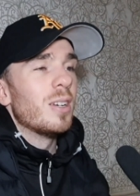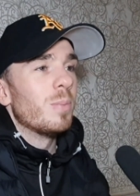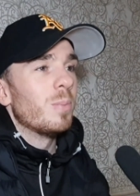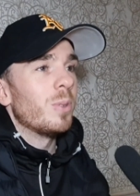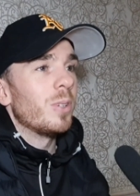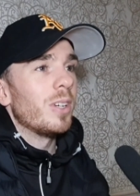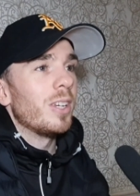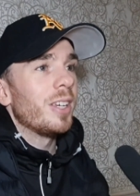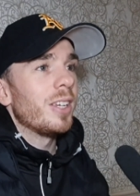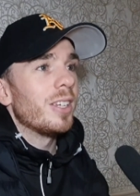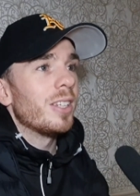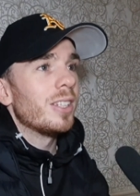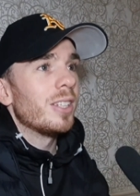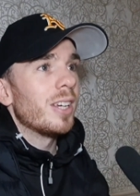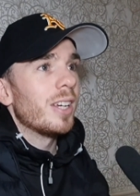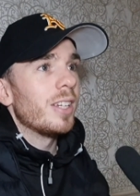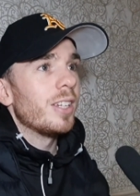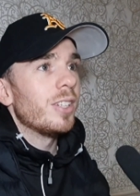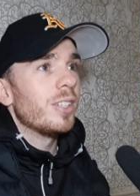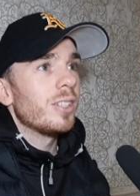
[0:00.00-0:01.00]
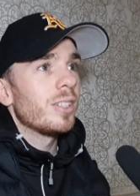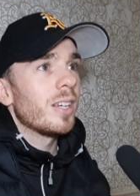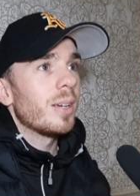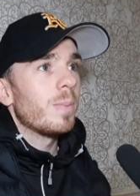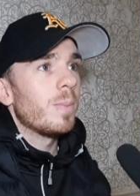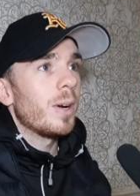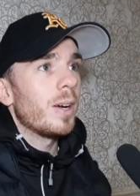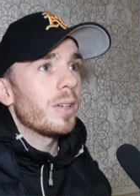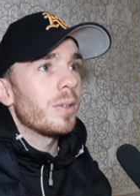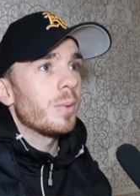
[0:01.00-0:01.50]
But like you said, you just get
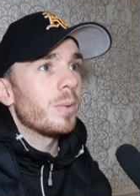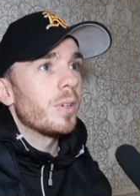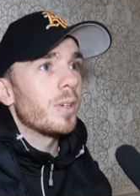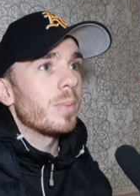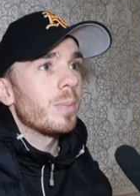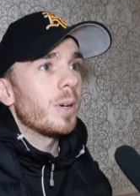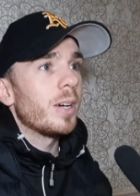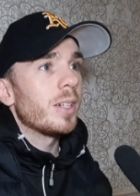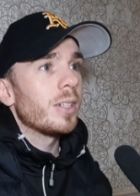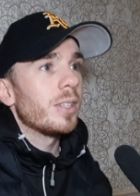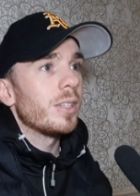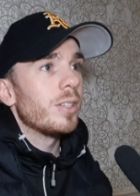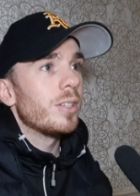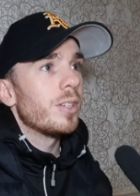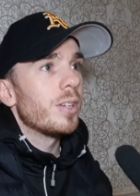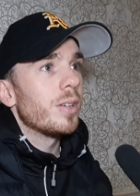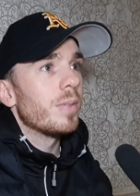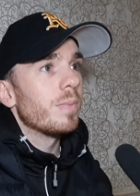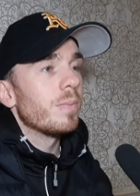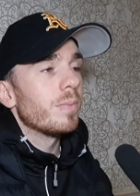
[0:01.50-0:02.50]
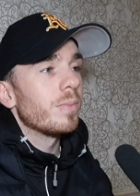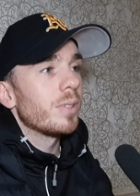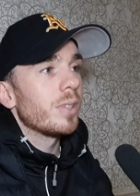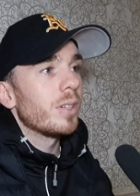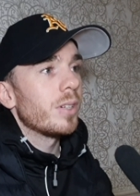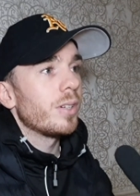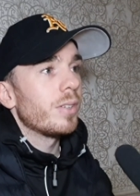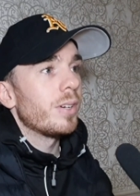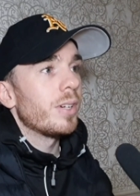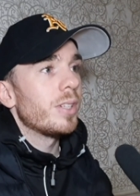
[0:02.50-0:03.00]
back to work, back to the gym.
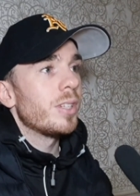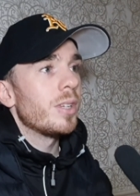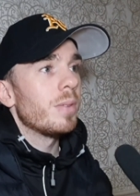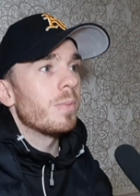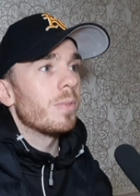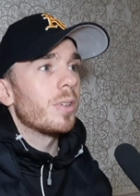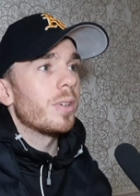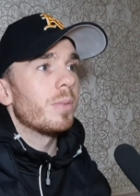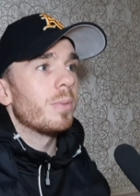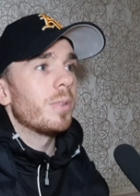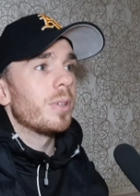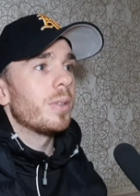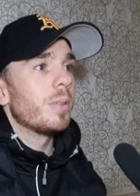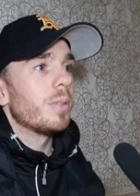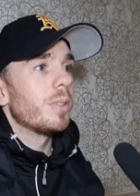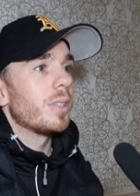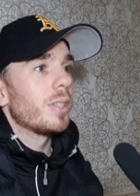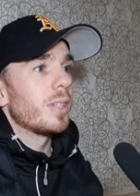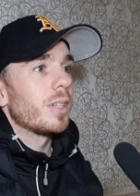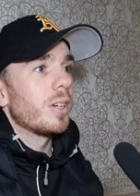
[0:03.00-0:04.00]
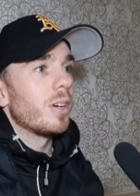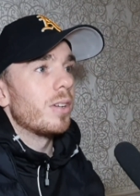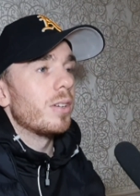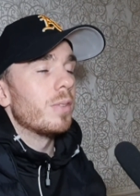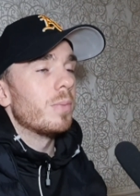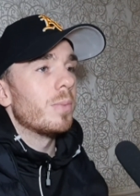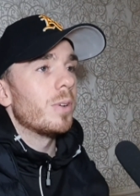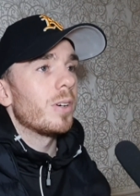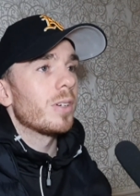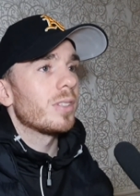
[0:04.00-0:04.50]
Got a great team around me with
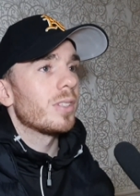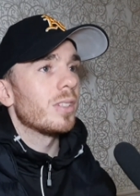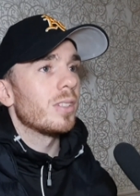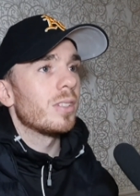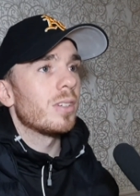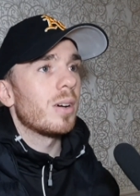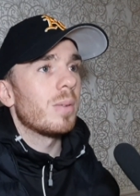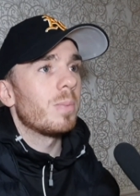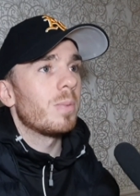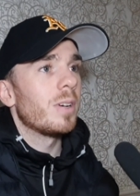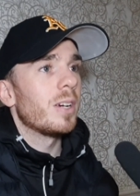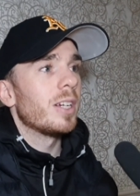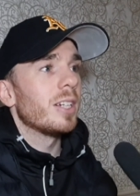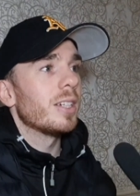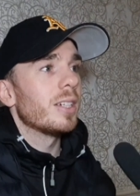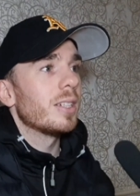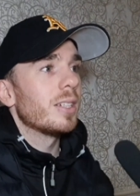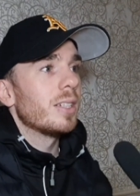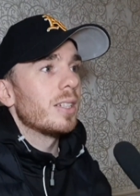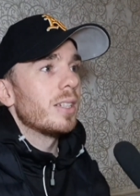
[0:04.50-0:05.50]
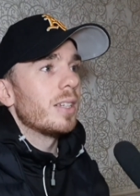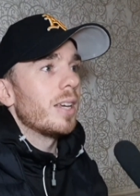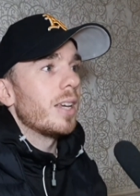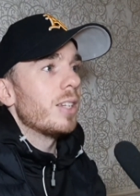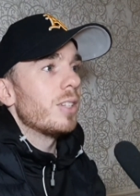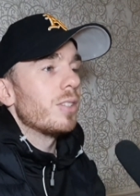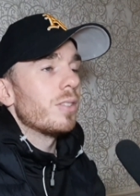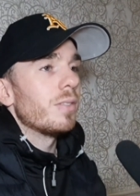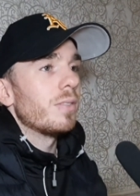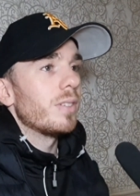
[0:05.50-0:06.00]
Colin Boxing, Top Rank,
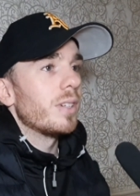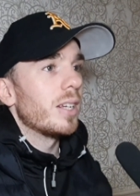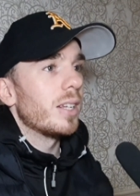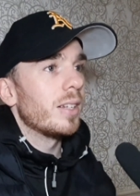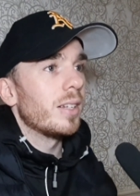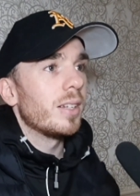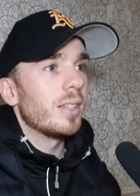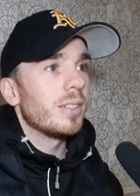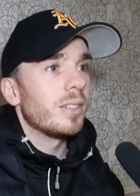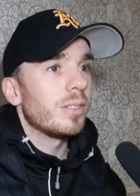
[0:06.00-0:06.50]
Angel Fernandez.